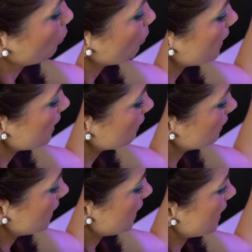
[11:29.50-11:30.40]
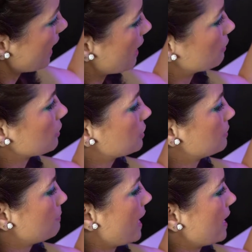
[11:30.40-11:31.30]
really, outer
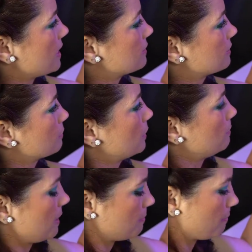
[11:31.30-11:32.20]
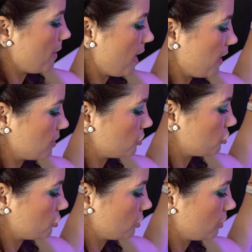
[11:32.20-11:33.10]
space would be
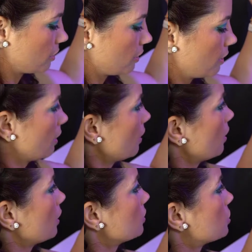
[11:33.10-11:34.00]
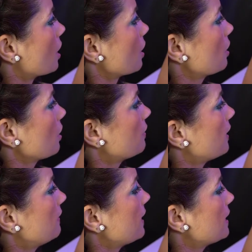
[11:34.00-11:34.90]
much darker
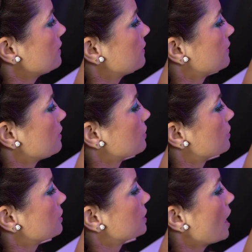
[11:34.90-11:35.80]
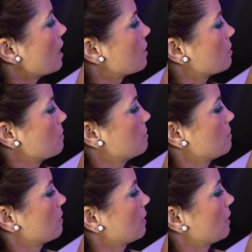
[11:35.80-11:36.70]
than this. So
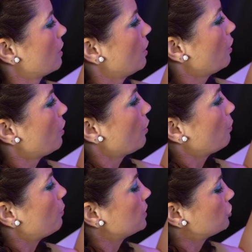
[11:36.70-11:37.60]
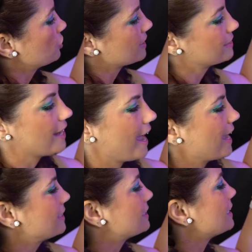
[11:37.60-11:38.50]
with just
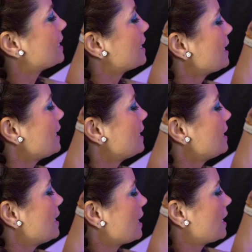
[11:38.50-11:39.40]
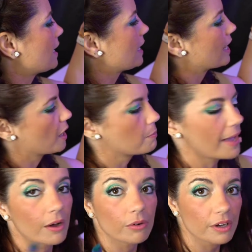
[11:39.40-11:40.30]
a teeny
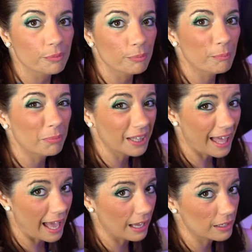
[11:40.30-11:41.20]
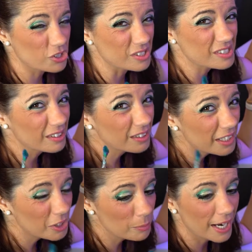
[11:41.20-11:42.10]
amount of black, just a
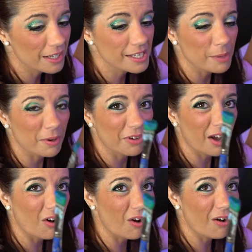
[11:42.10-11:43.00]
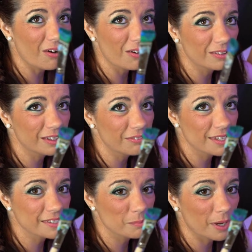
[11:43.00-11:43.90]
little bit at a time. I've got all of
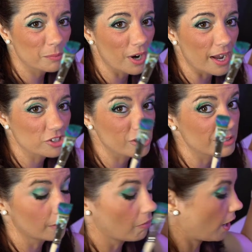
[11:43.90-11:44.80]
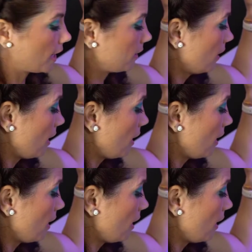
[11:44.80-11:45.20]
this in my brush. That's a lot.